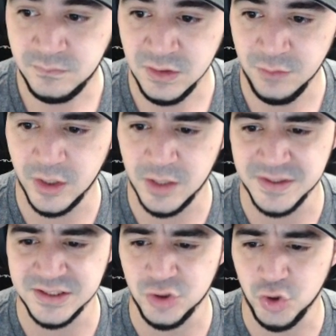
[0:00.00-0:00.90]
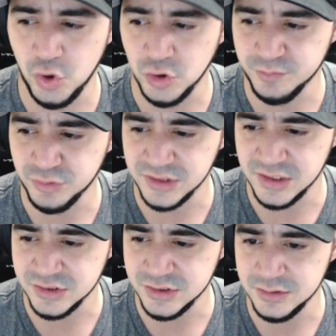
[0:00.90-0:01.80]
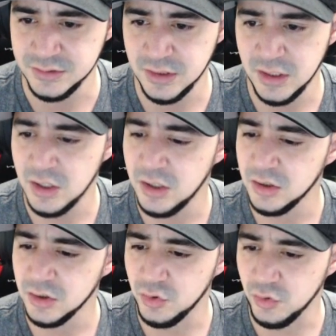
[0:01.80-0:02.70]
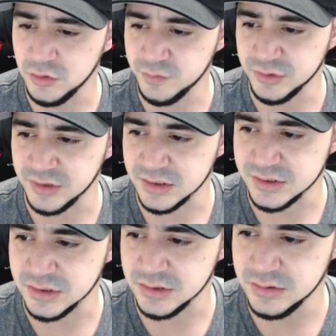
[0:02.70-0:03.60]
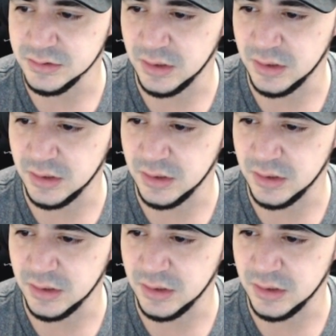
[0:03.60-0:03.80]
Recommended gold production. Gold production.